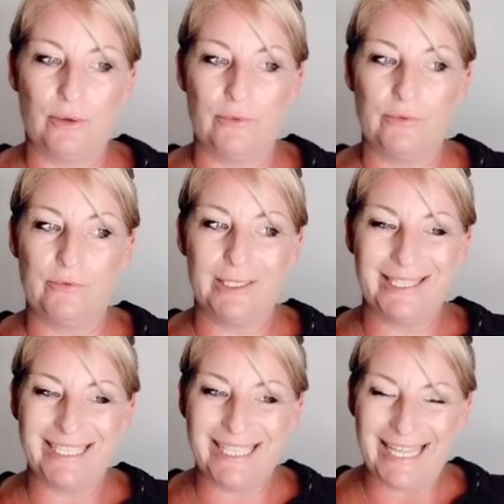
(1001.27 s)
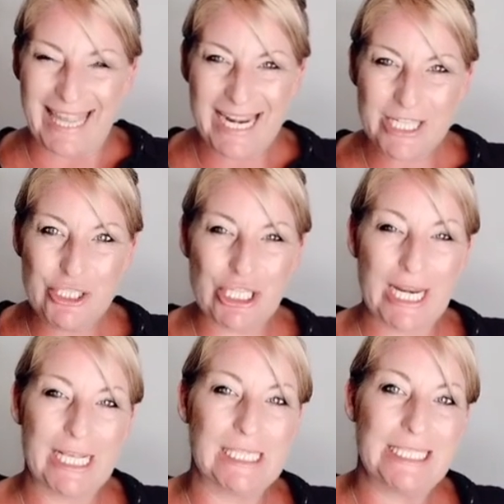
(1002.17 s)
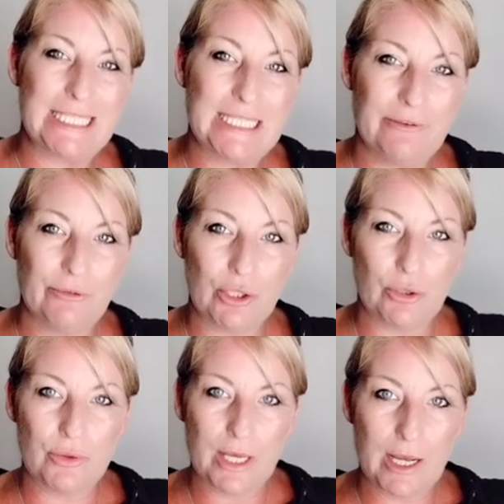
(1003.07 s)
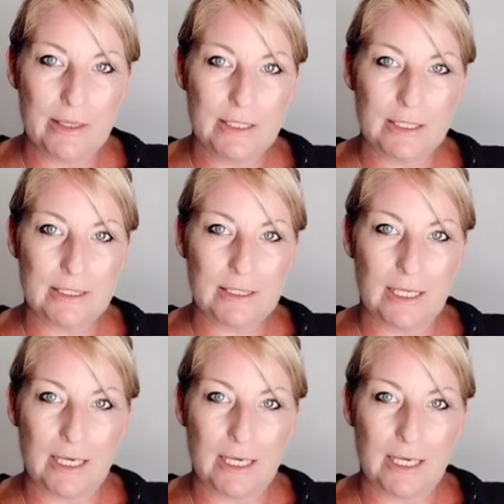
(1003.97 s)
feeling energetically different on the other side,